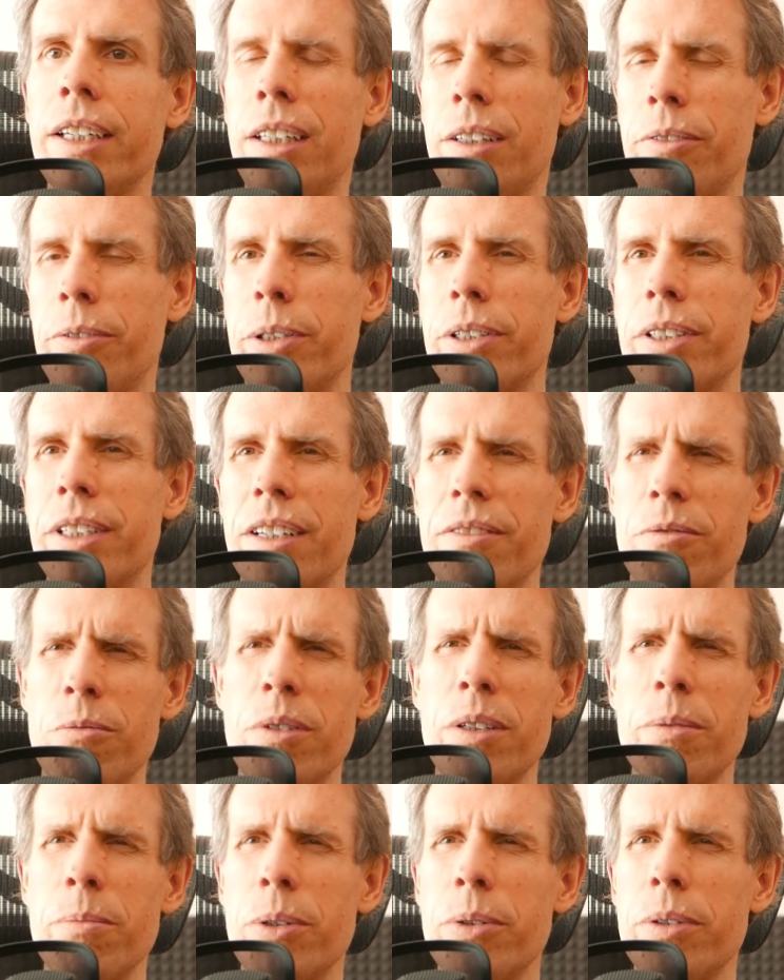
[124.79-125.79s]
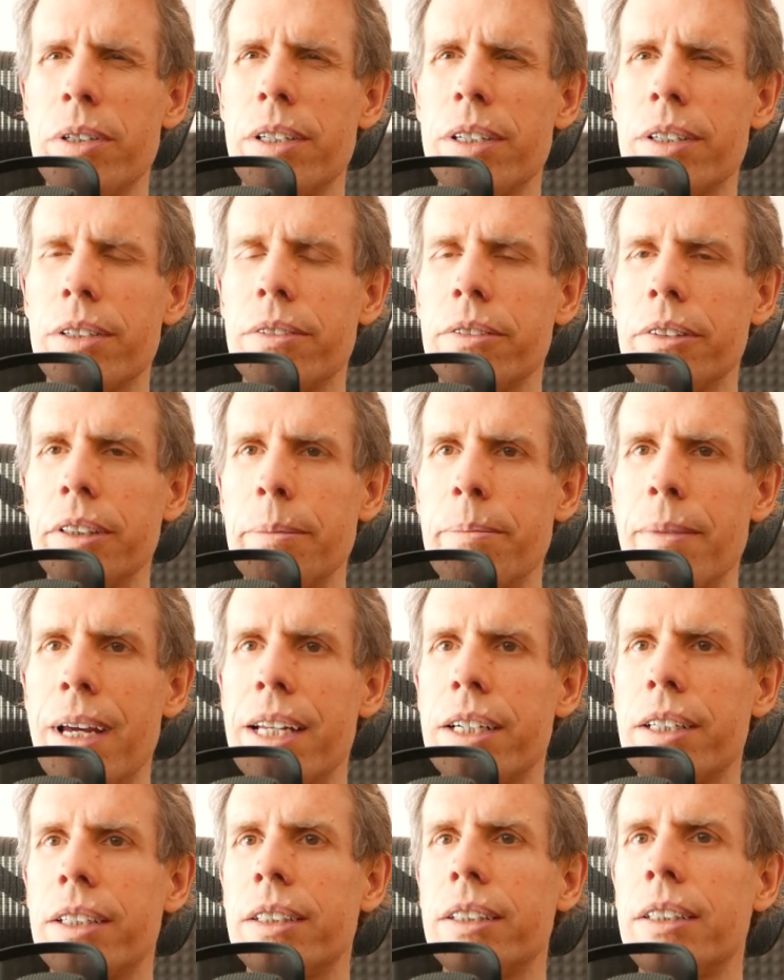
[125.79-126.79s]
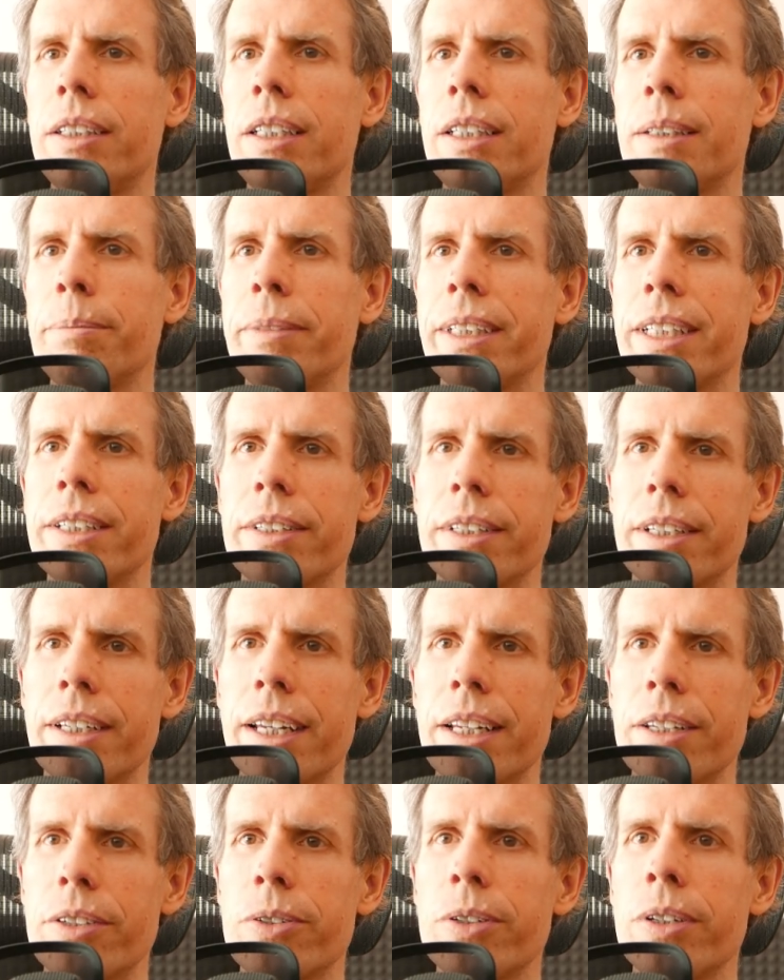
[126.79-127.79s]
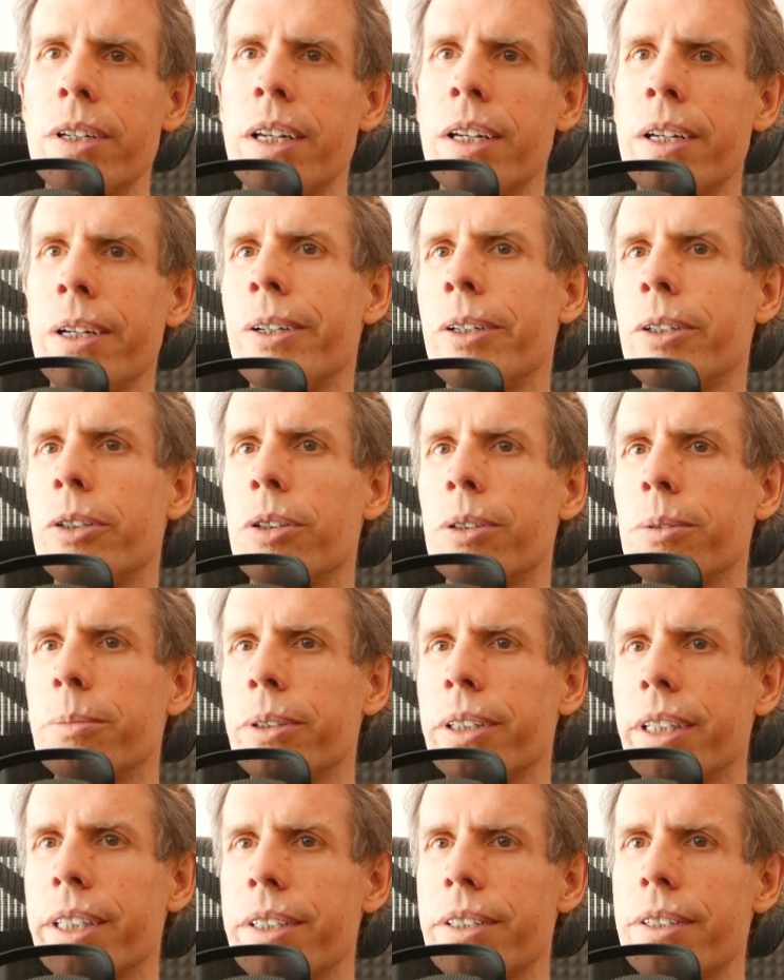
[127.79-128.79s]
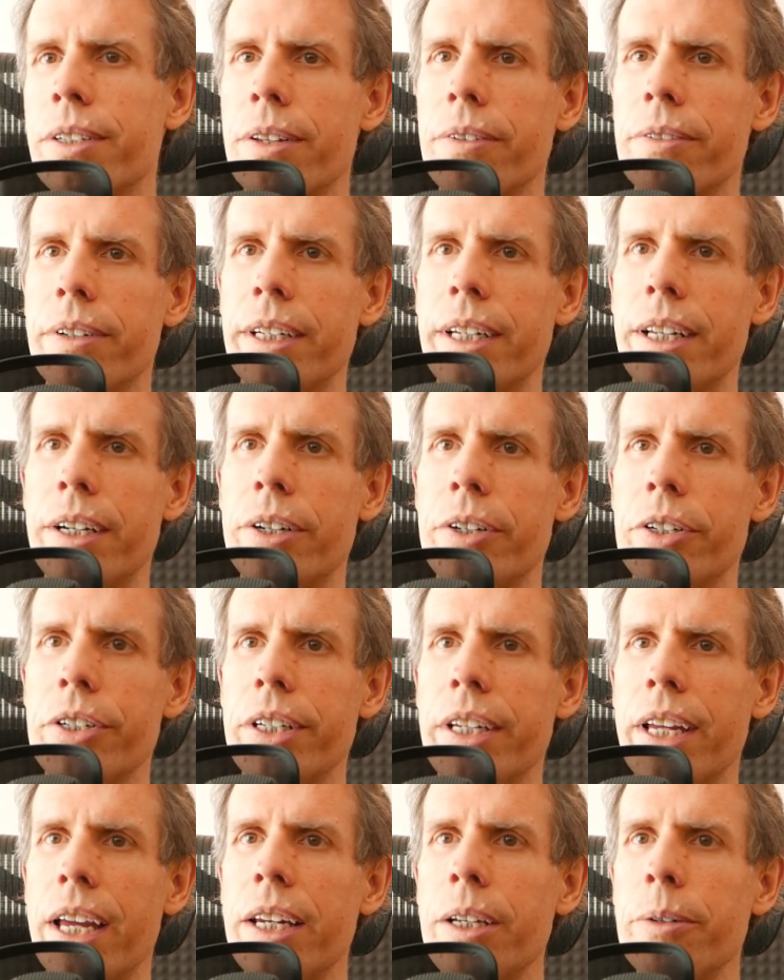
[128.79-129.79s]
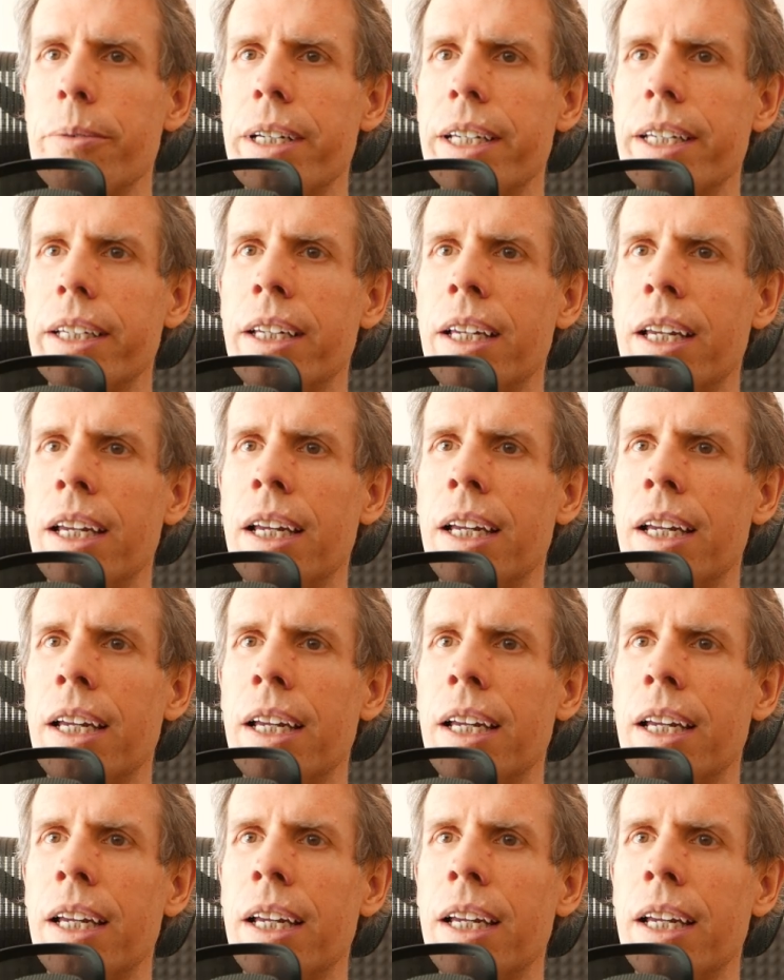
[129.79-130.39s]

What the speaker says: If you just have one mode, it doesn't really matter because it gets normalized to the right energy anyway,